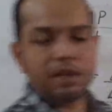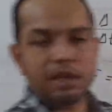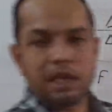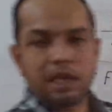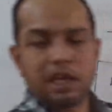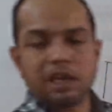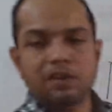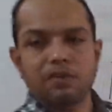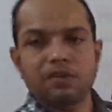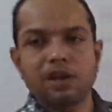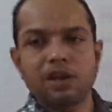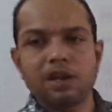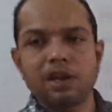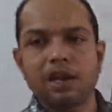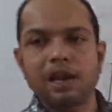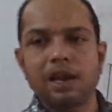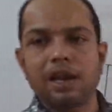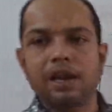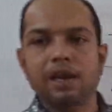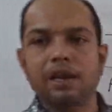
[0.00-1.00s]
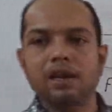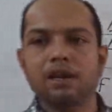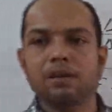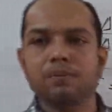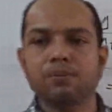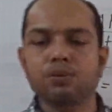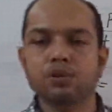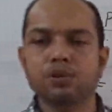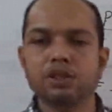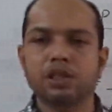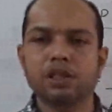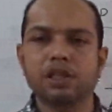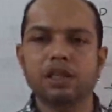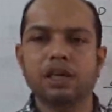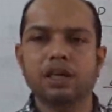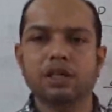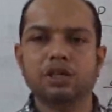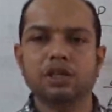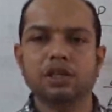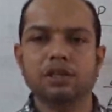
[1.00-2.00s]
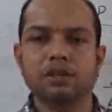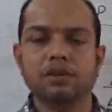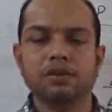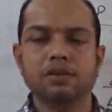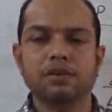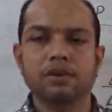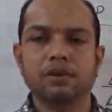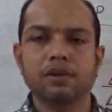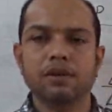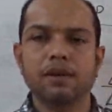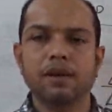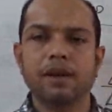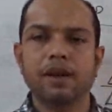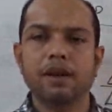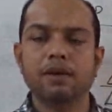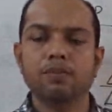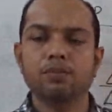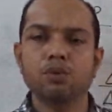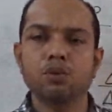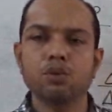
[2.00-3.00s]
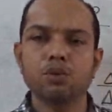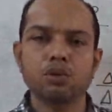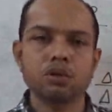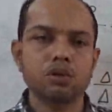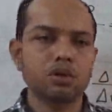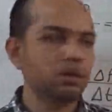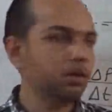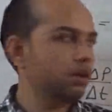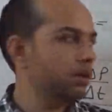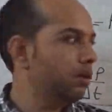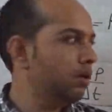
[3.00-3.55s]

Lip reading: equal and opposite reaction and both